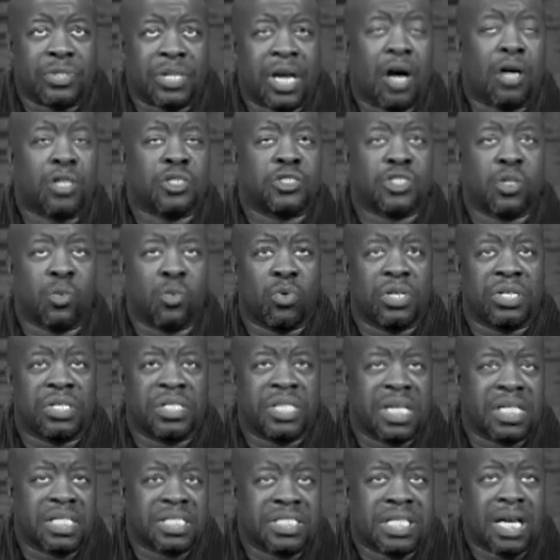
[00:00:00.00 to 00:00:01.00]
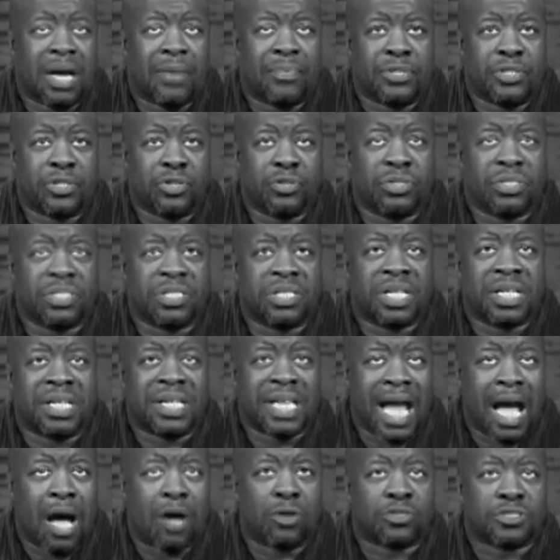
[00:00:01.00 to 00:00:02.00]
I also want to take this opportunity to
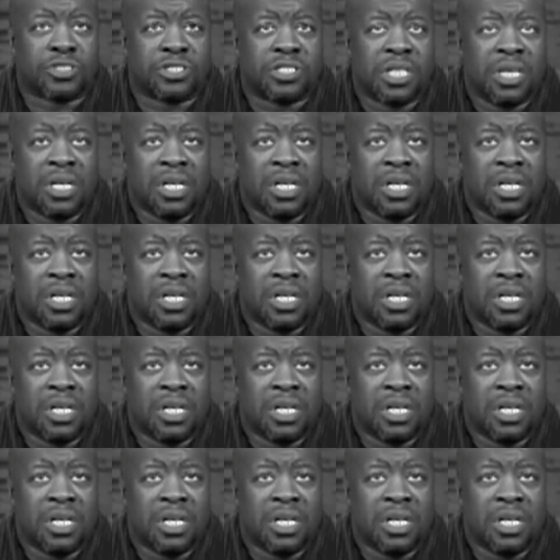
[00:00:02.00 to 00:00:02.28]
announce